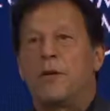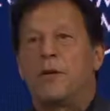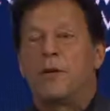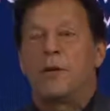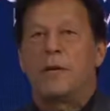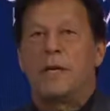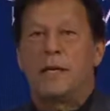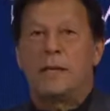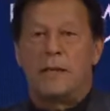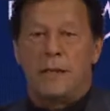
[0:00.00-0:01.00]
you know,
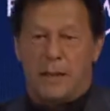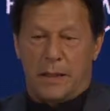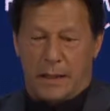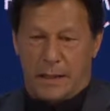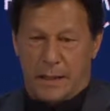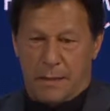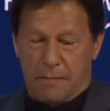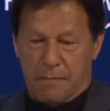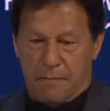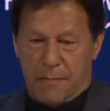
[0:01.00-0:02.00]

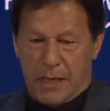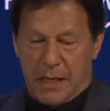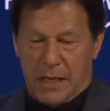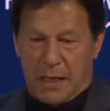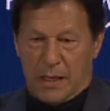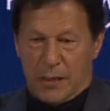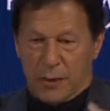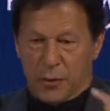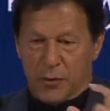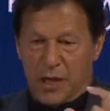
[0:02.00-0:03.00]
in
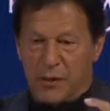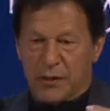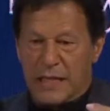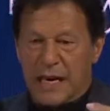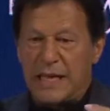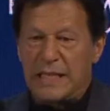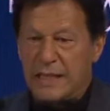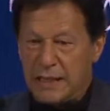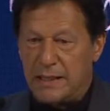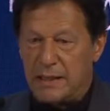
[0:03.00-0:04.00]

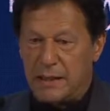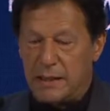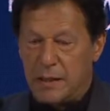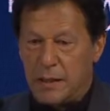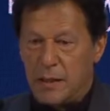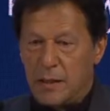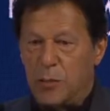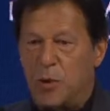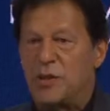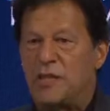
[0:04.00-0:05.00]
2019
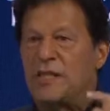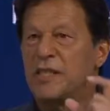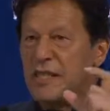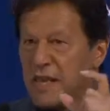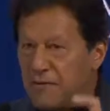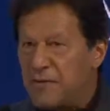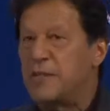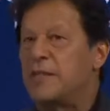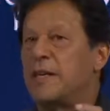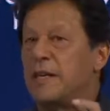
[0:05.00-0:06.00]
was the
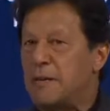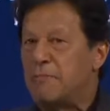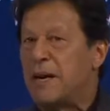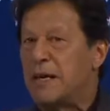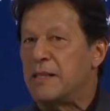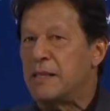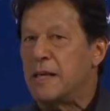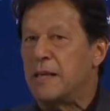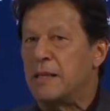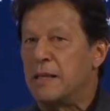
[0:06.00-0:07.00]
safest year in
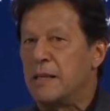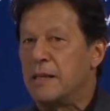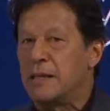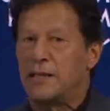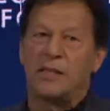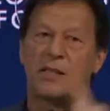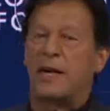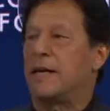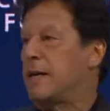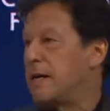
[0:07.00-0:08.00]
Pakistan since
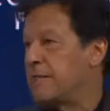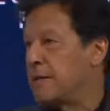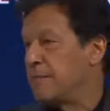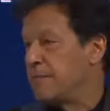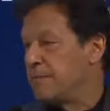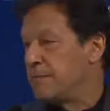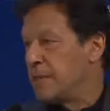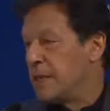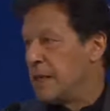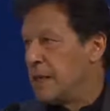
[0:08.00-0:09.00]
9/11.
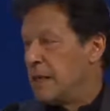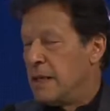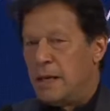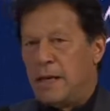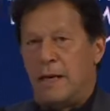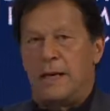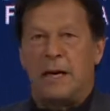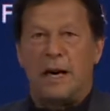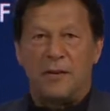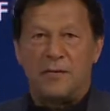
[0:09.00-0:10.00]

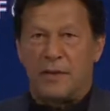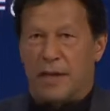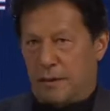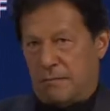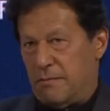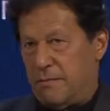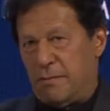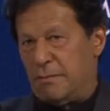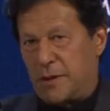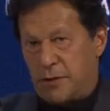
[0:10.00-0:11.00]
And
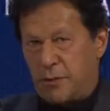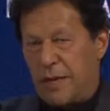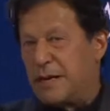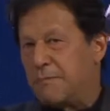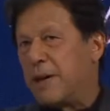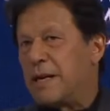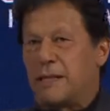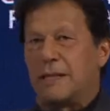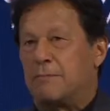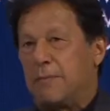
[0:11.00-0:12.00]
when
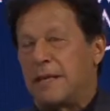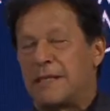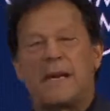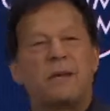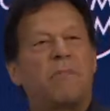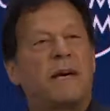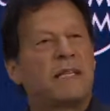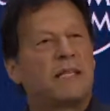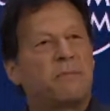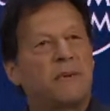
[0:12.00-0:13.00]
Pakistan
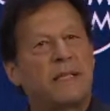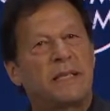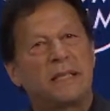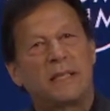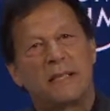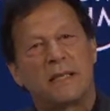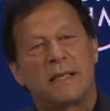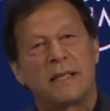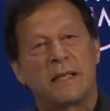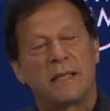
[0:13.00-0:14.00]
participated
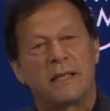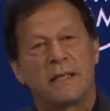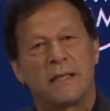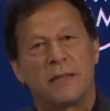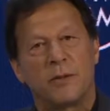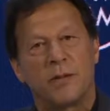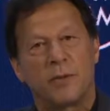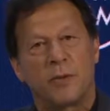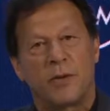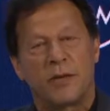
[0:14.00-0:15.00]
in the
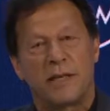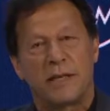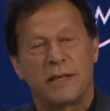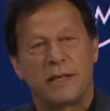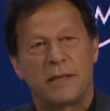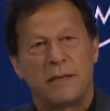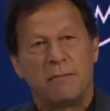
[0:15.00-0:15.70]
US war on terror,